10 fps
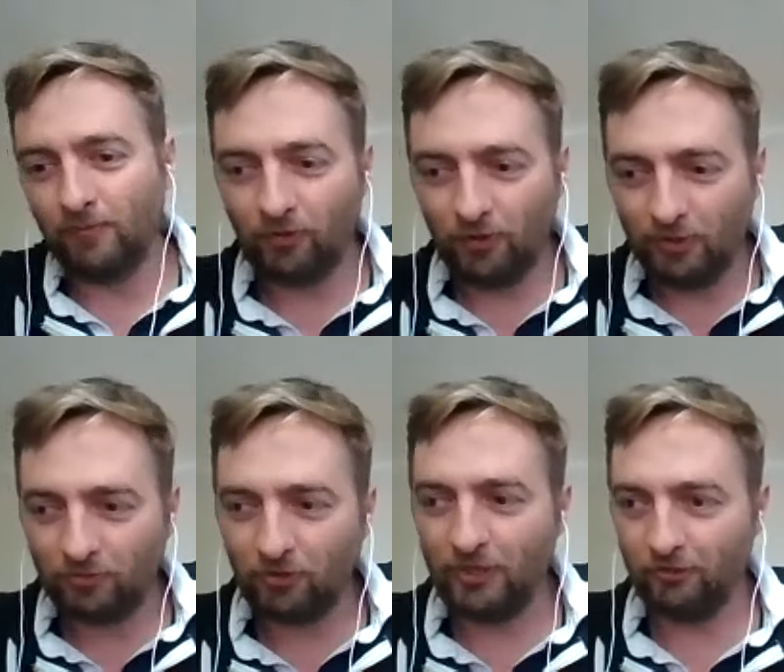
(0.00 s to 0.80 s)
so this
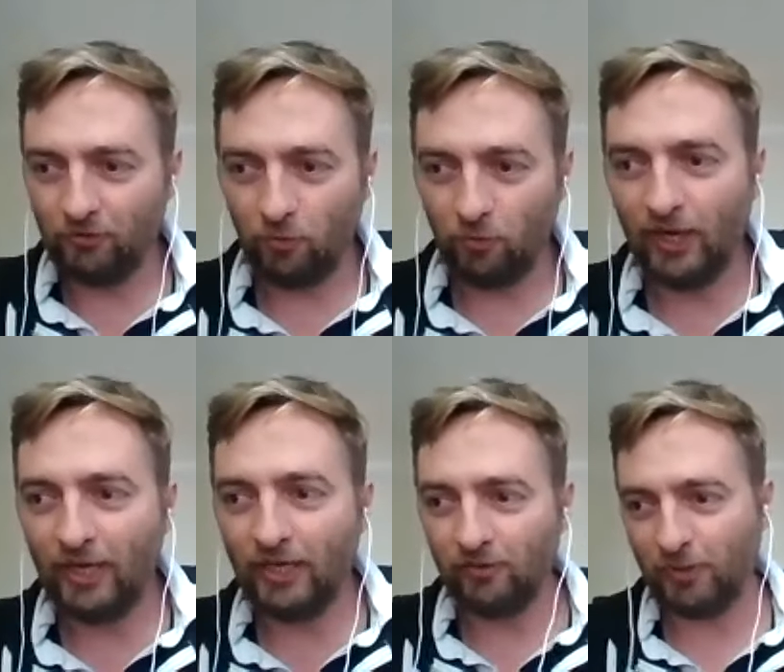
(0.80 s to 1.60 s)
idea is a
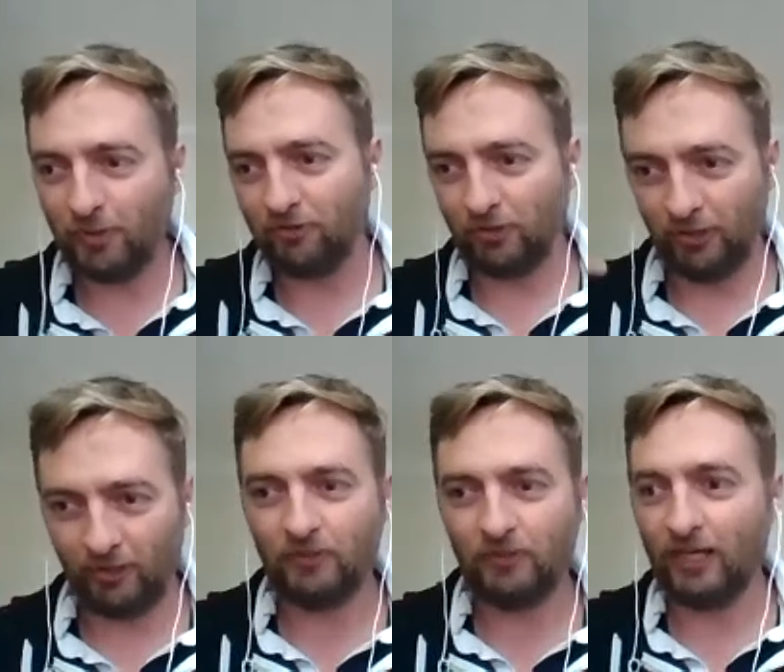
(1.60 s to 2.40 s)
way of
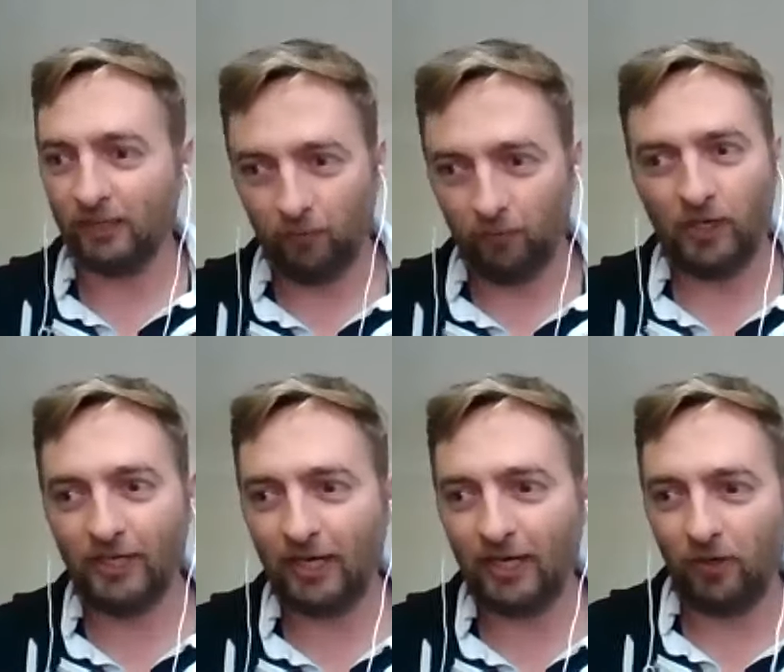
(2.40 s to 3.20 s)
basically getting the
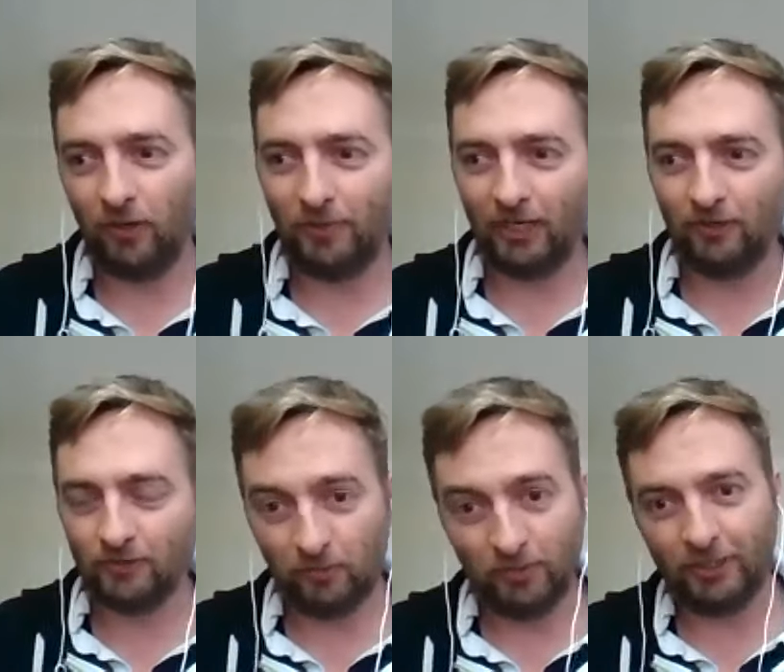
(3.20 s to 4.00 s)
word out about
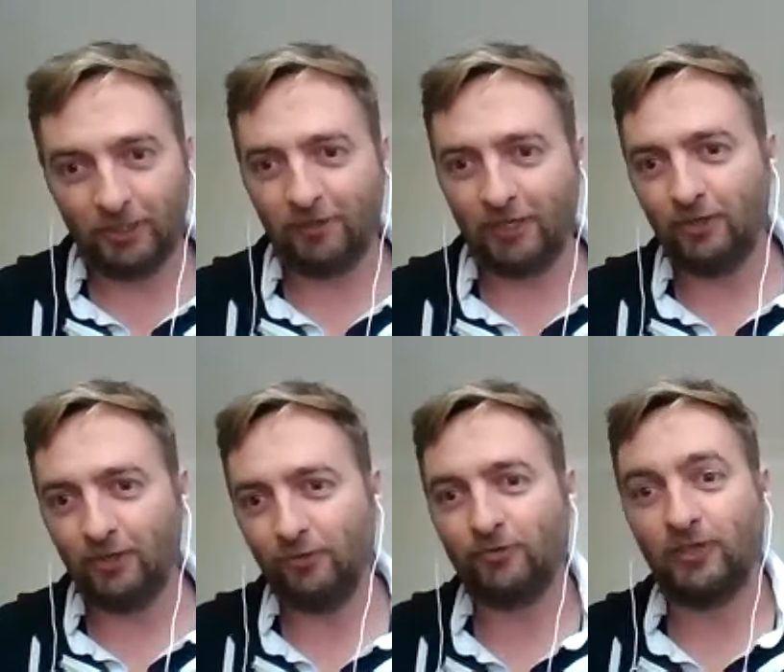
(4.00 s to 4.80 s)
community
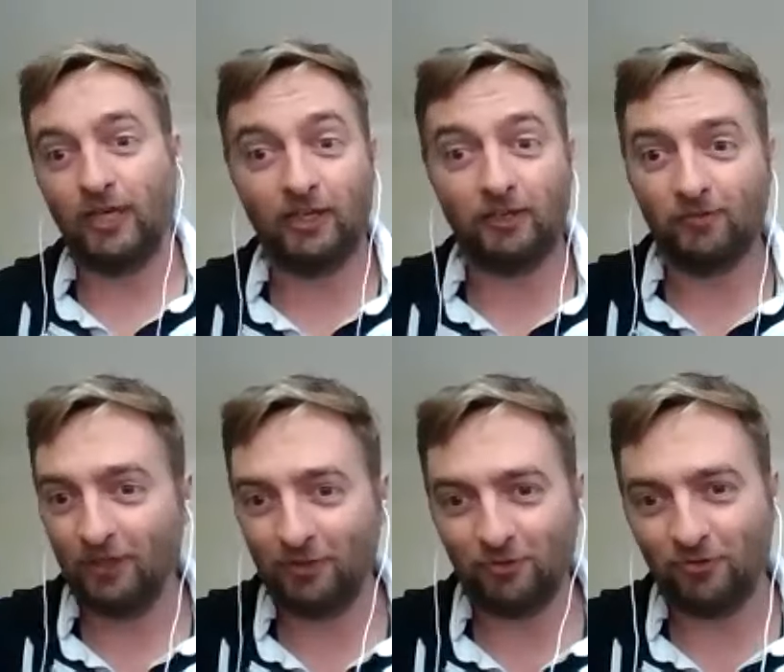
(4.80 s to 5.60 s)
rounds, getting
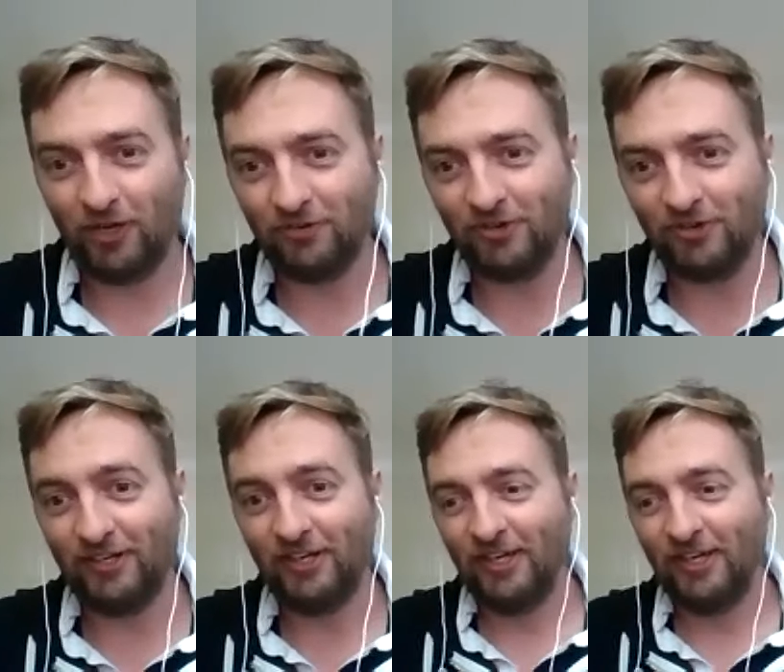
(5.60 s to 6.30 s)
founders' attention,